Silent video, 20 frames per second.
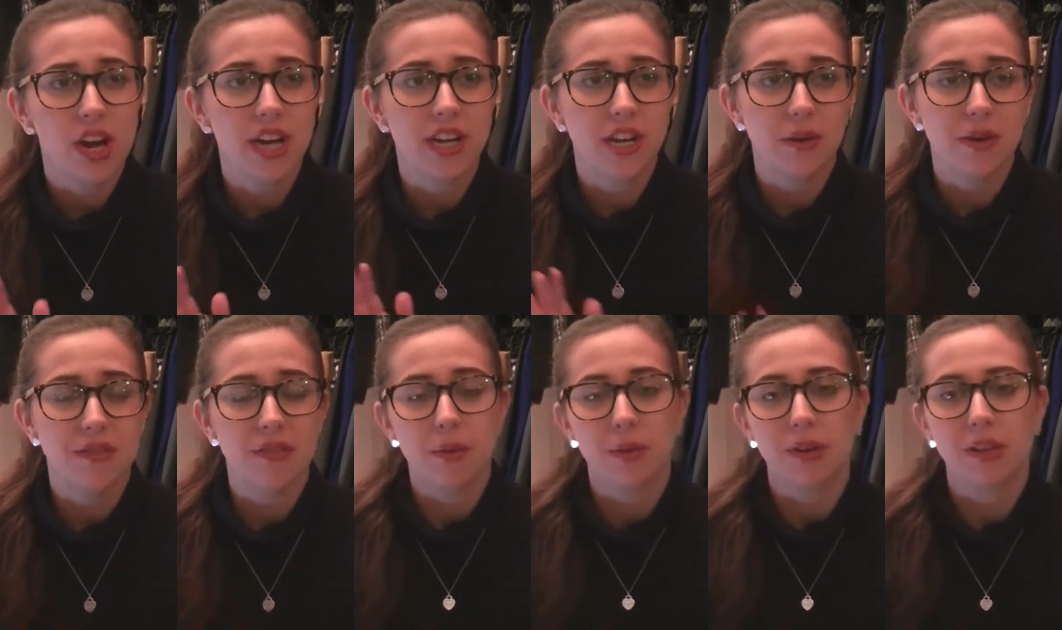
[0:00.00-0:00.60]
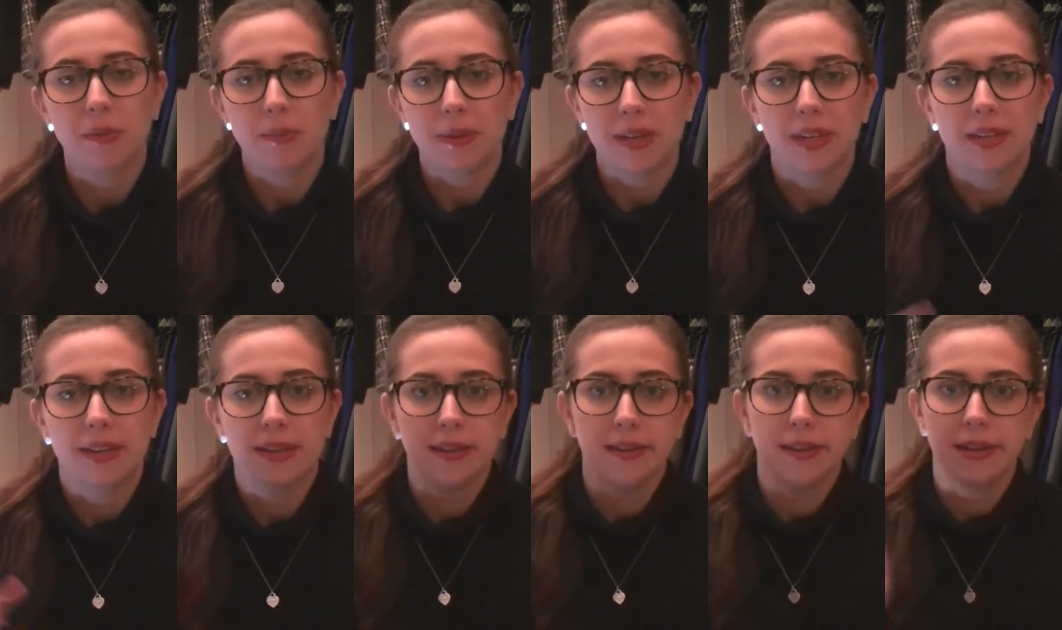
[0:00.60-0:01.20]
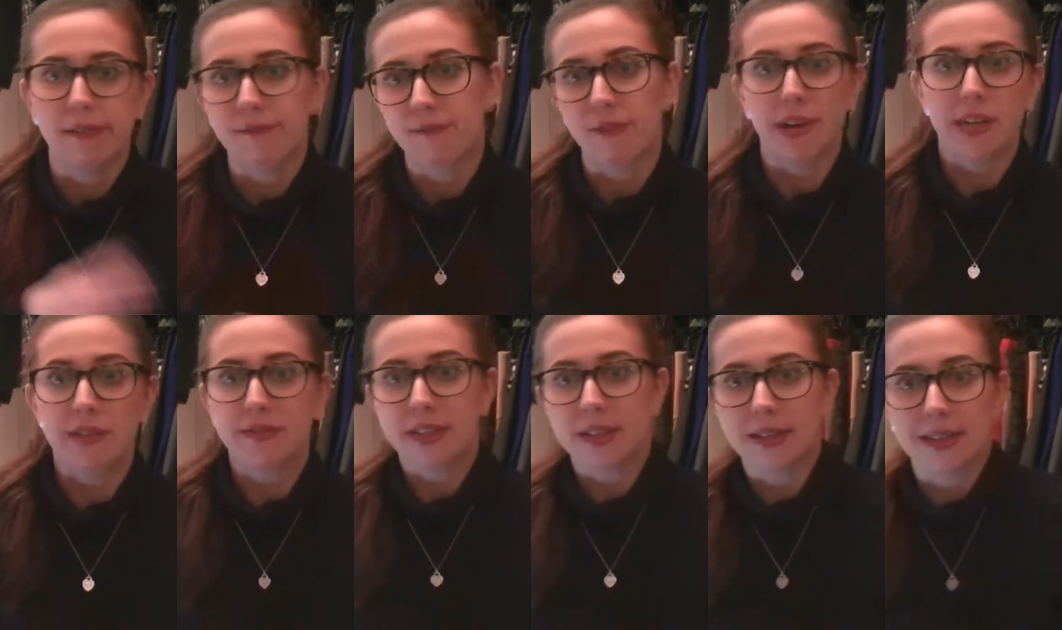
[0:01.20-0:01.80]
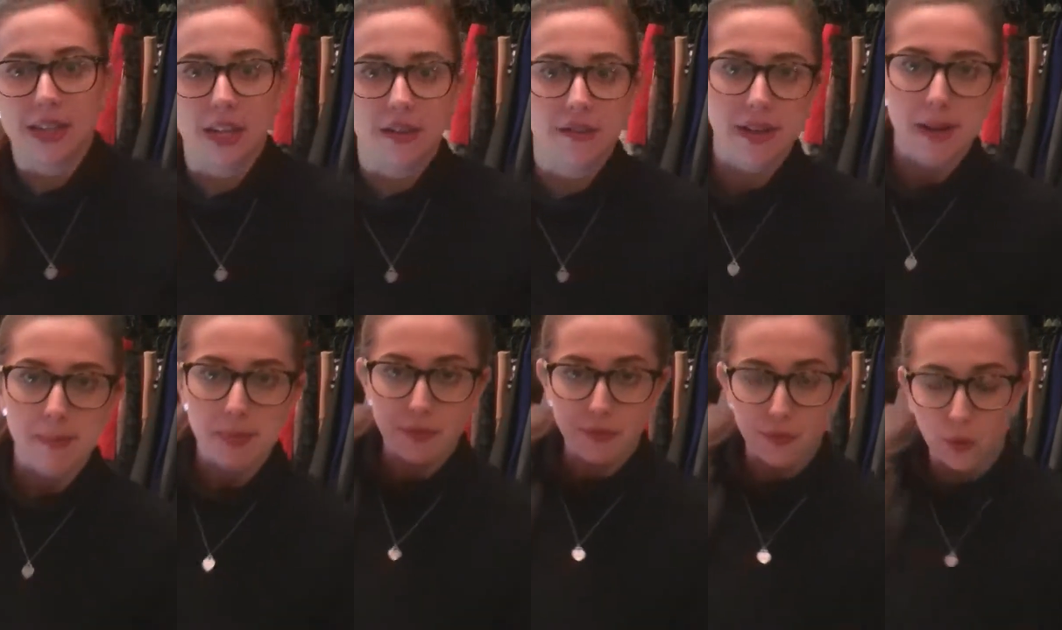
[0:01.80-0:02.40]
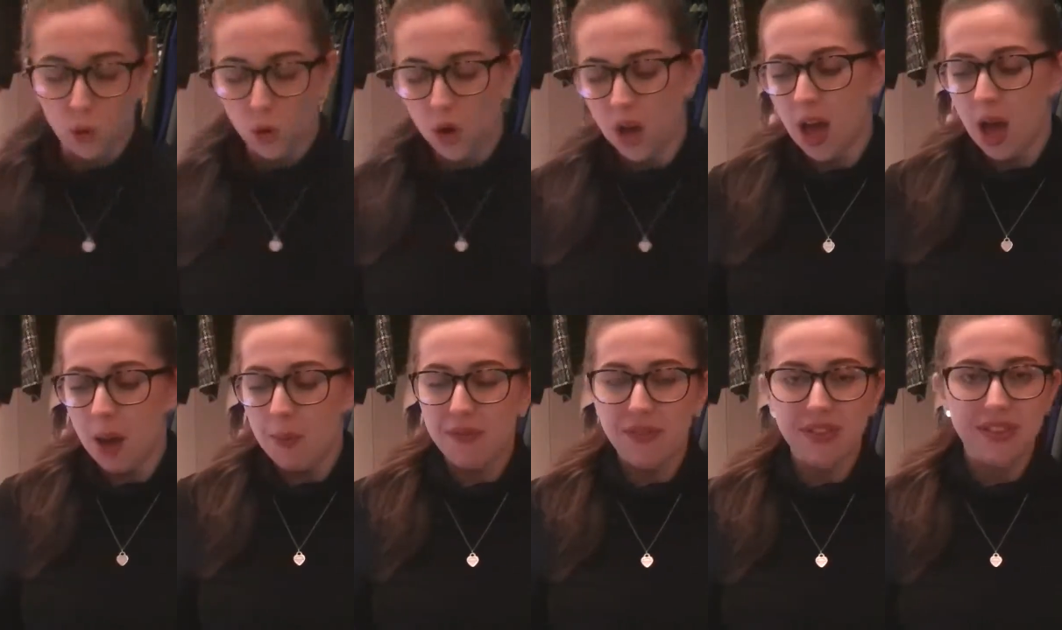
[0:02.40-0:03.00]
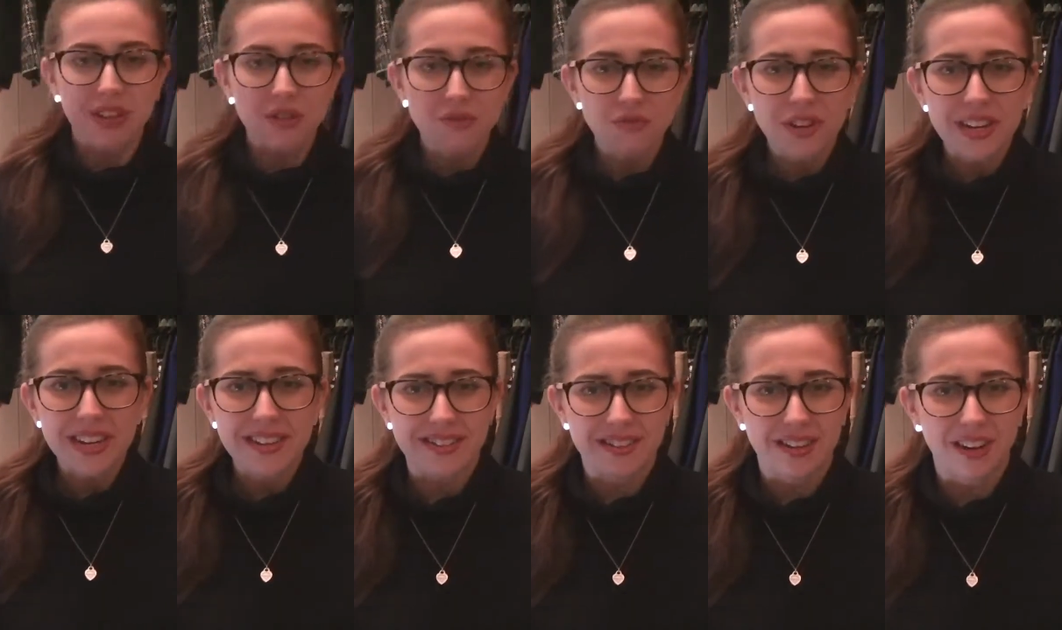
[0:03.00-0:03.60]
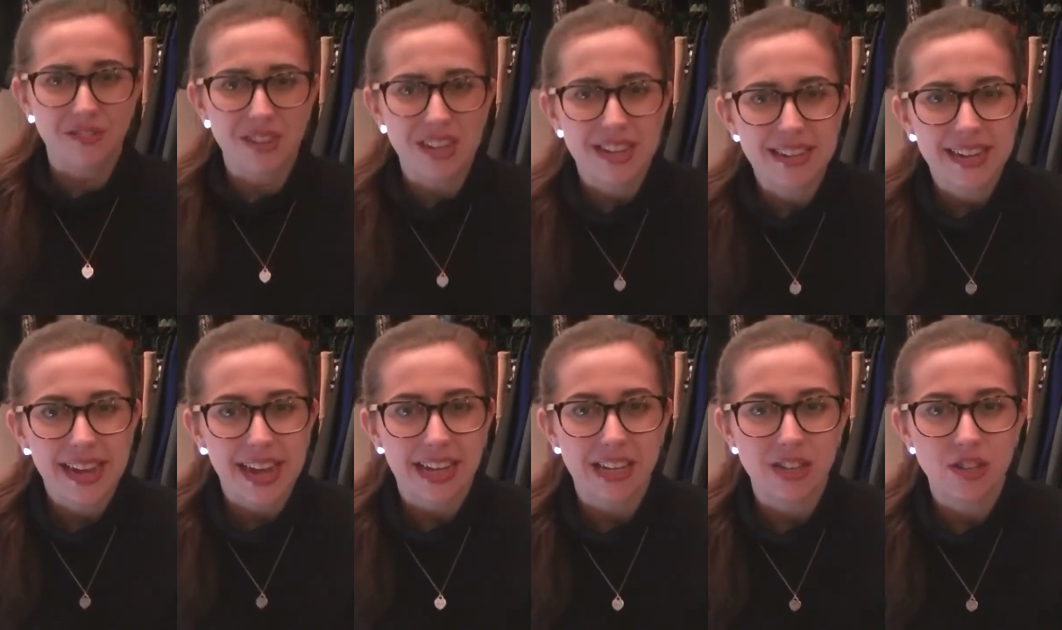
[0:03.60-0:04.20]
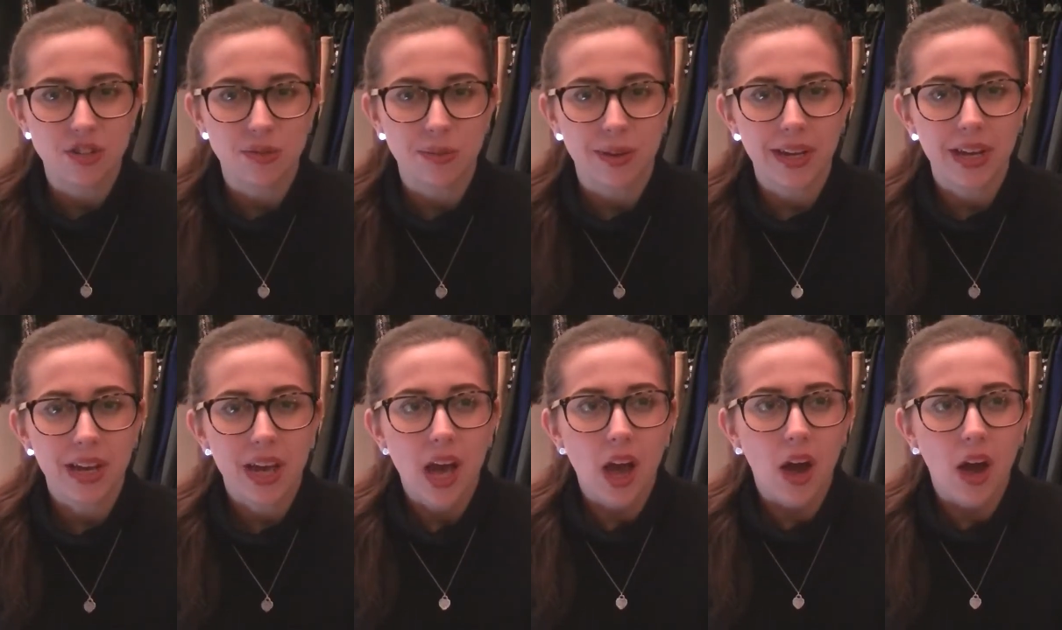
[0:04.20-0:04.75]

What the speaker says: I know everyone's been raving and loving it before, but for some reason I really didn't get into it.